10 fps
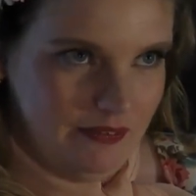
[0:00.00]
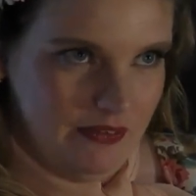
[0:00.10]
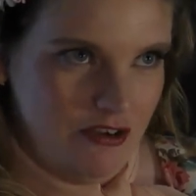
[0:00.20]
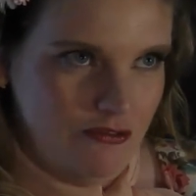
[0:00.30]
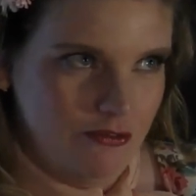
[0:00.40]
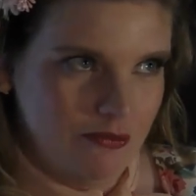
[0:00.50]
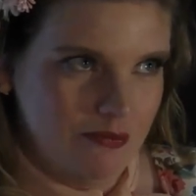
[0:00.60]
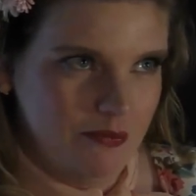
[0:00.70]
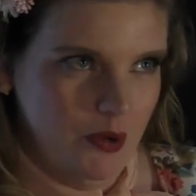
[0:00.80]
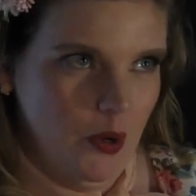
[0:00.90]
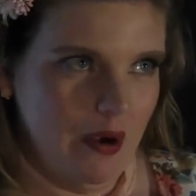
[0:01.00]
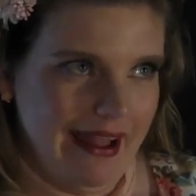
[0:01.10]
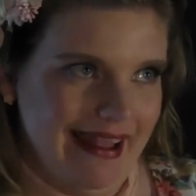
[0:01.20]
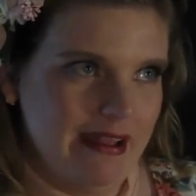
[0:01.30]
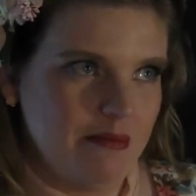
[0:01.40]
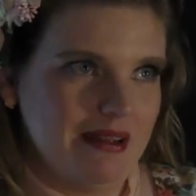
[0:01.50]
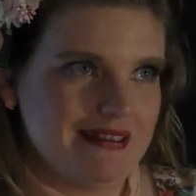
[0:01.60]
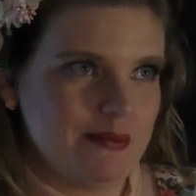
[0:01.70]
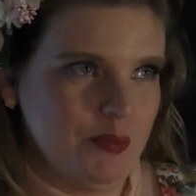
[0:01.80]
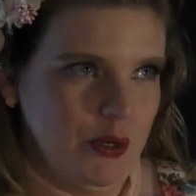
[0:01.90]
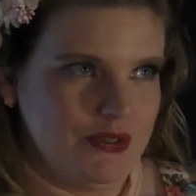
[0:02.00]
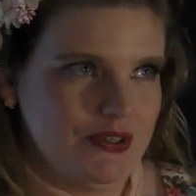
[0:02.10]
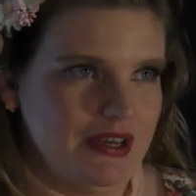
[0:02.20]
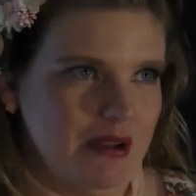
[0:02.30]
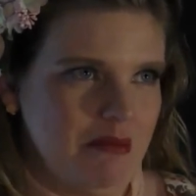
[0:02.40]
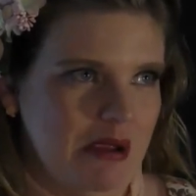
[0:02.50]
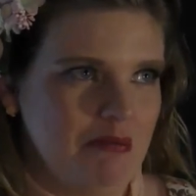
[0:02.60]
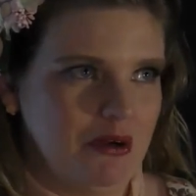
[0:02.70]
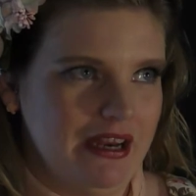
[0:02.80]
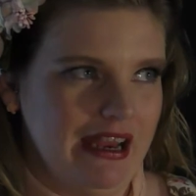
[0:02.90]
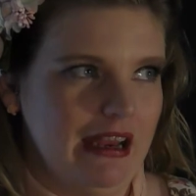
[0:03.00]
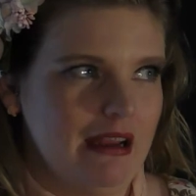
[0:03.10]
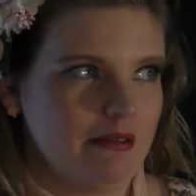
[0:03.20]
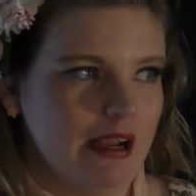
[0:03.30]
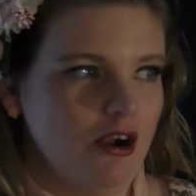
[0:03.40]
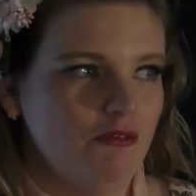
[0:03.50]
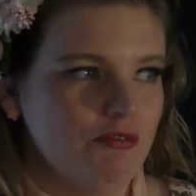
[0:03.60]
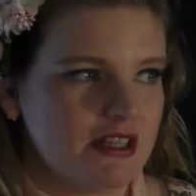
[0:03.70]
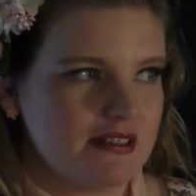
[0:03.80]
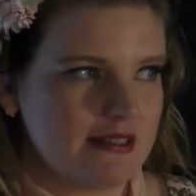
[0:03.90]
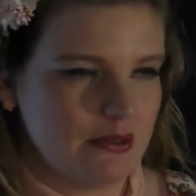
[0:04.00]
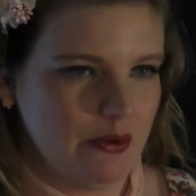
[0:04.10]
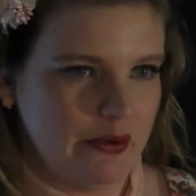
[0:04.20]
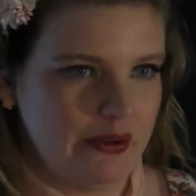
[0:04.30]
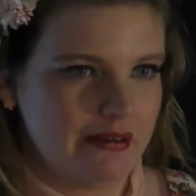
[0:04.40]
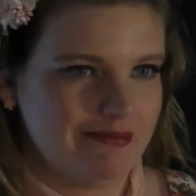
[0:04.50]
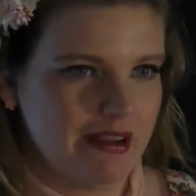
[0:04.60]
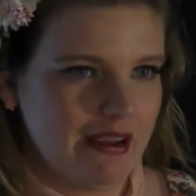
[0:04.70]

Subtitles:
love who I am as a person and my body, my confidence soared,